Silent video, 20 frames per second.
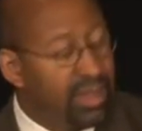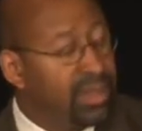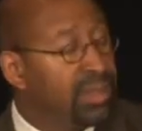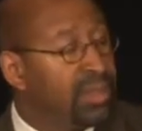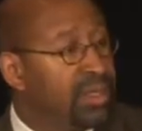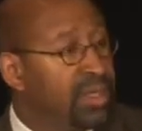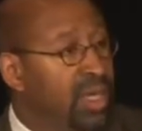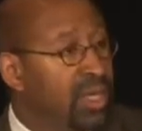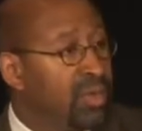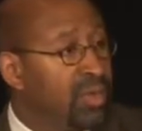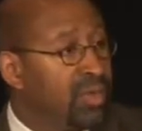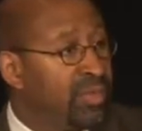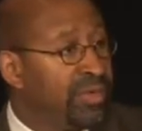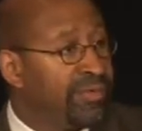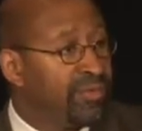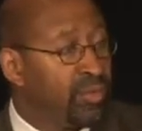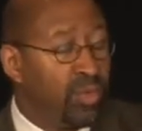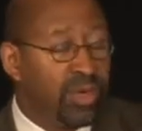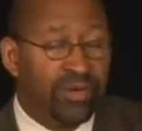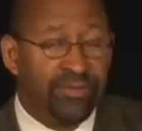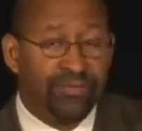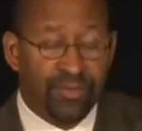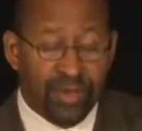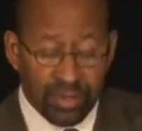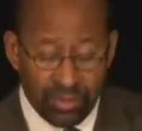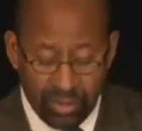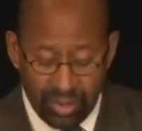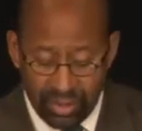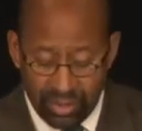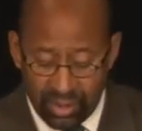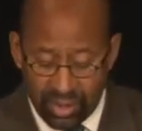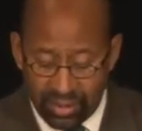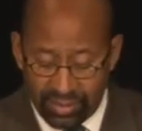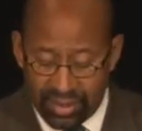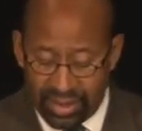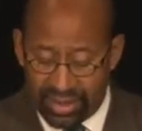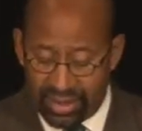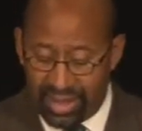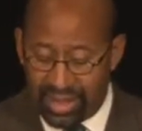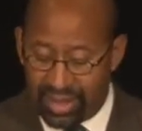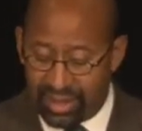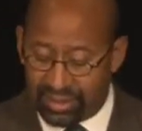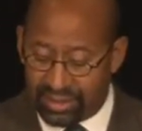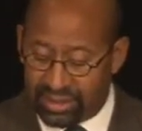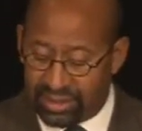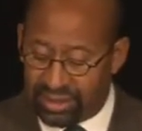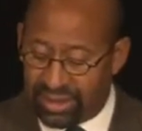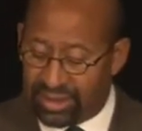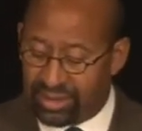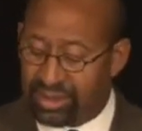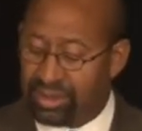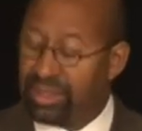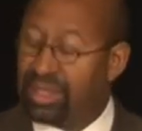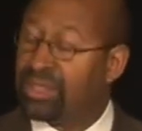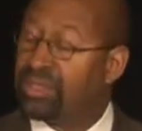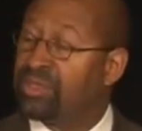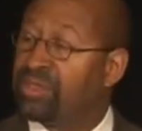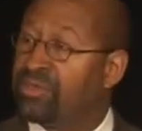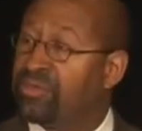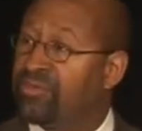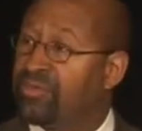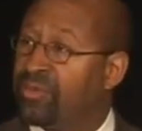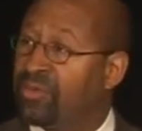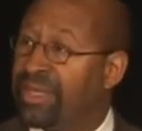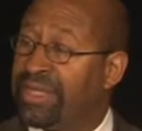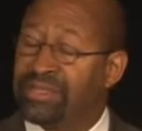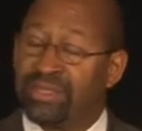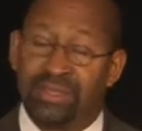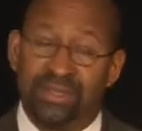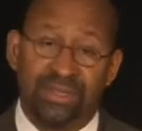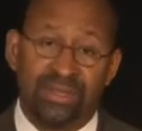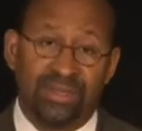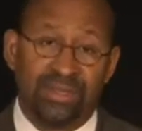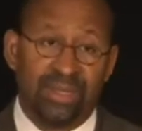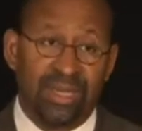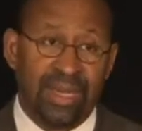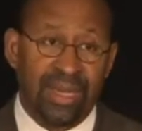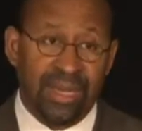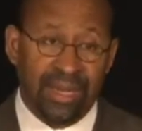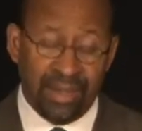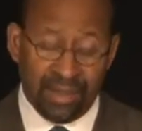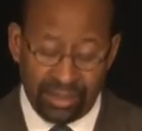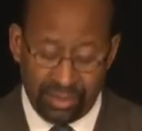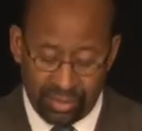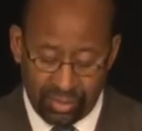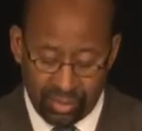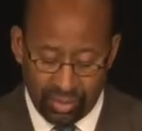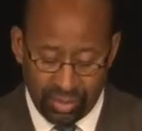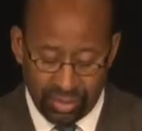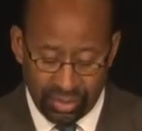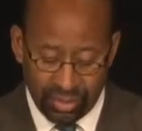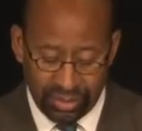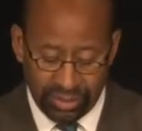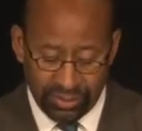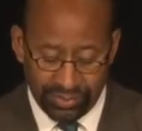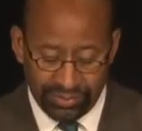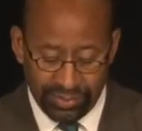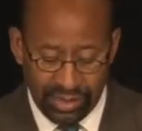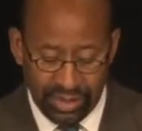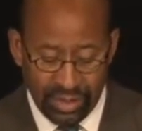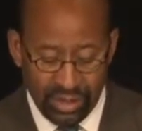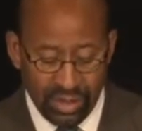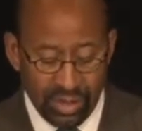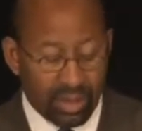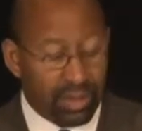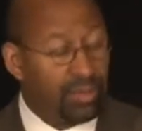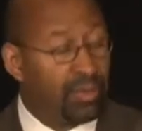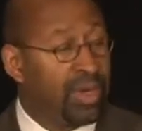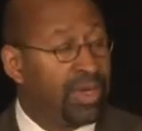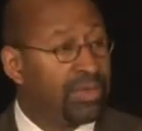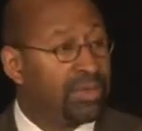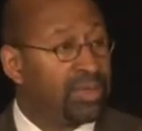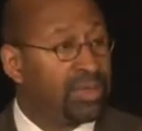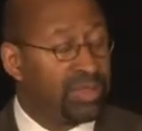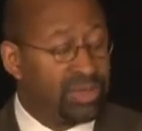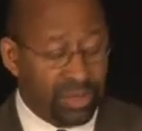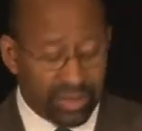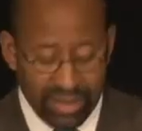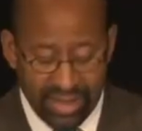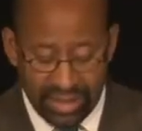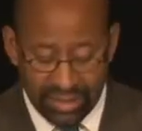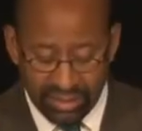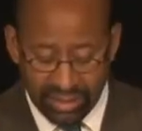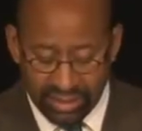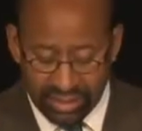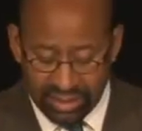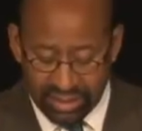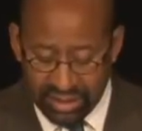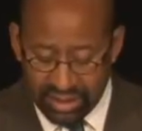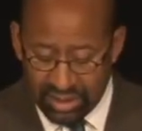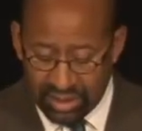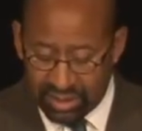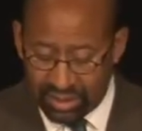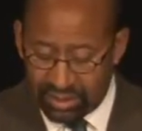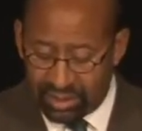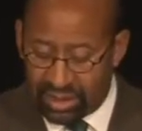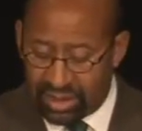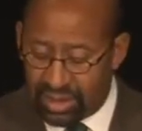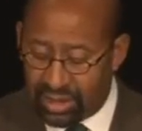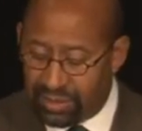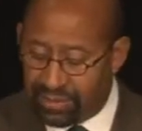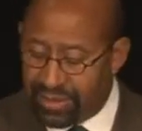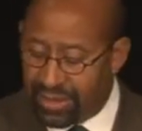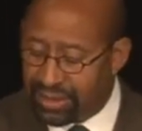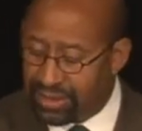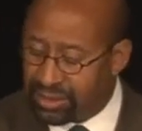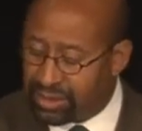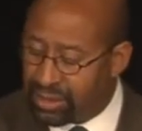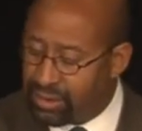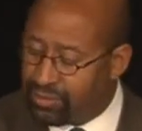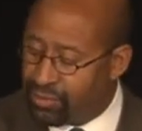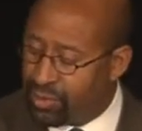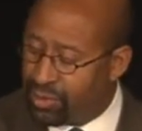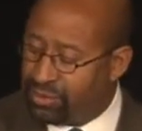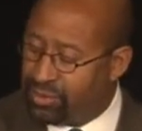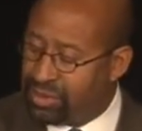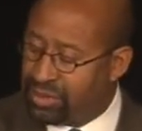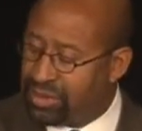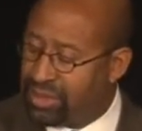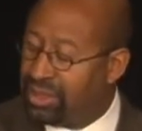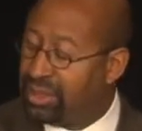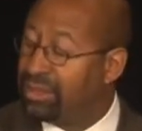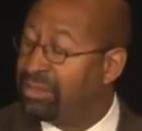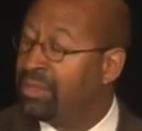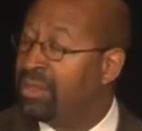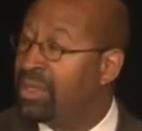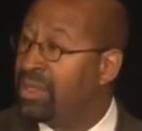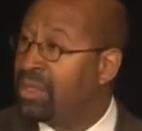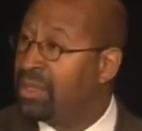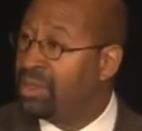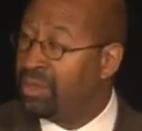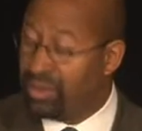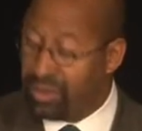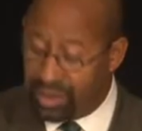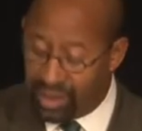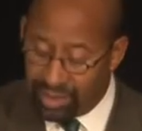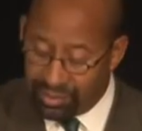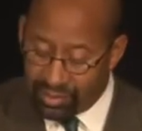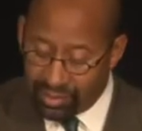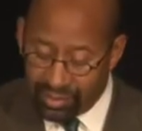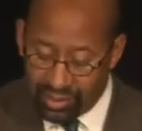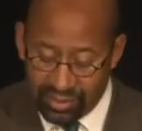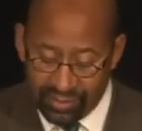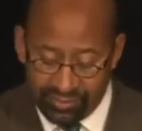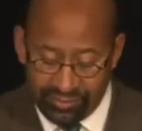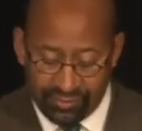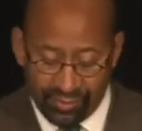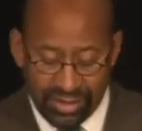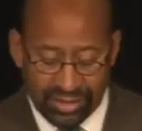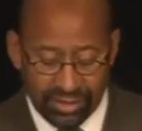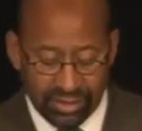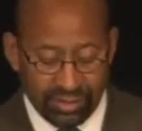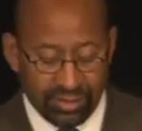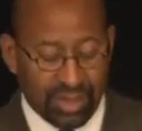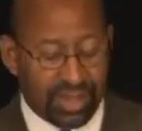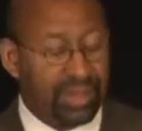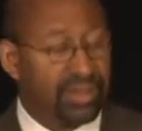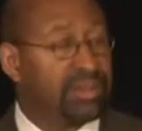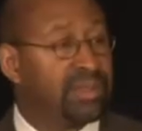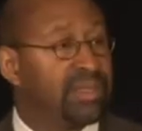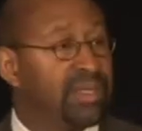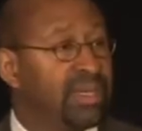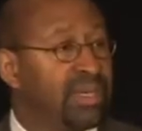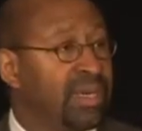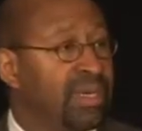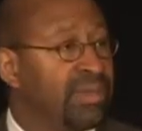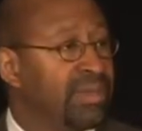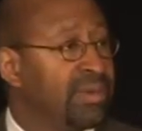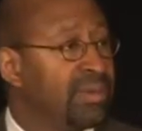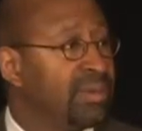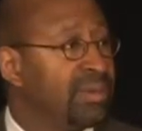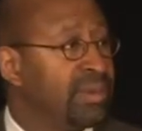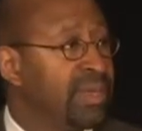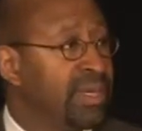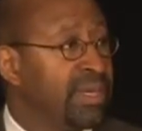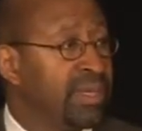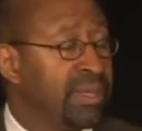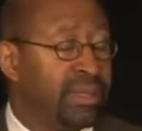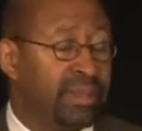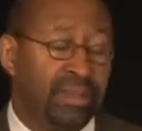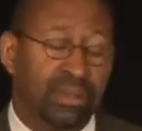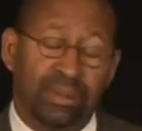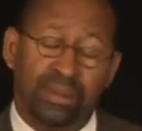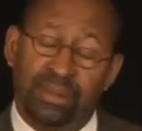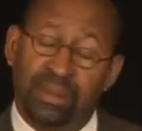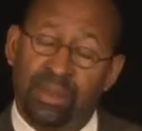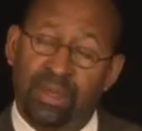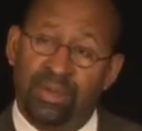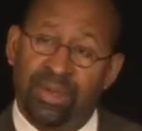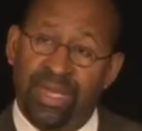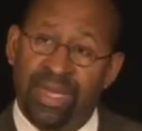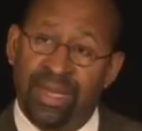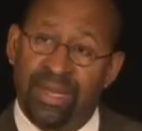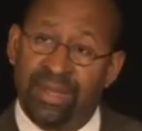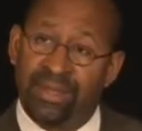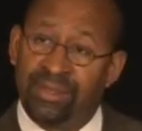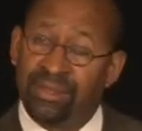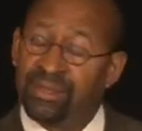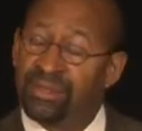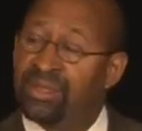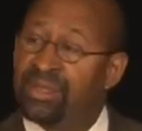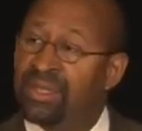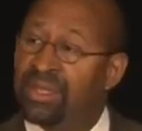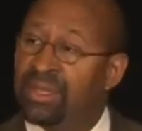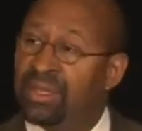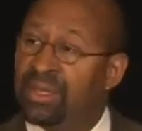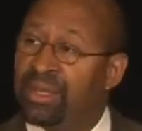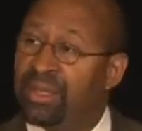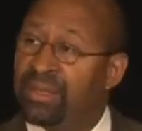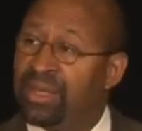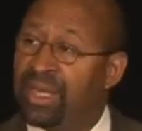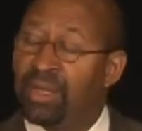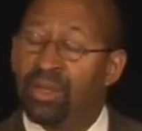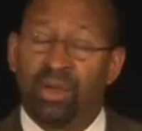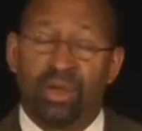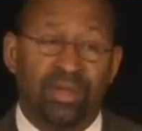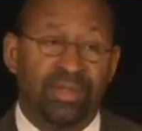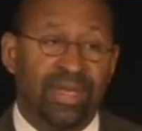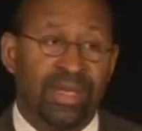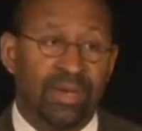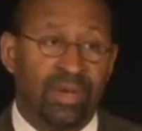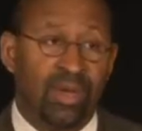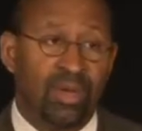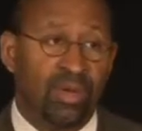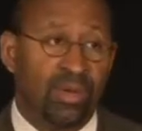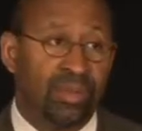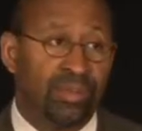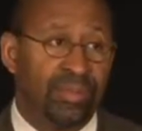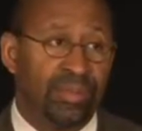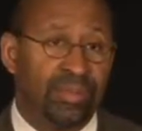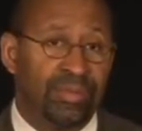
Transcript: The Delaware River waterfront, where you are right now, is a destination for residents and tourists. And whether it's Sugar House Casino, the Independent Seaport Museum, or a number of restaurants and other locales, they call that home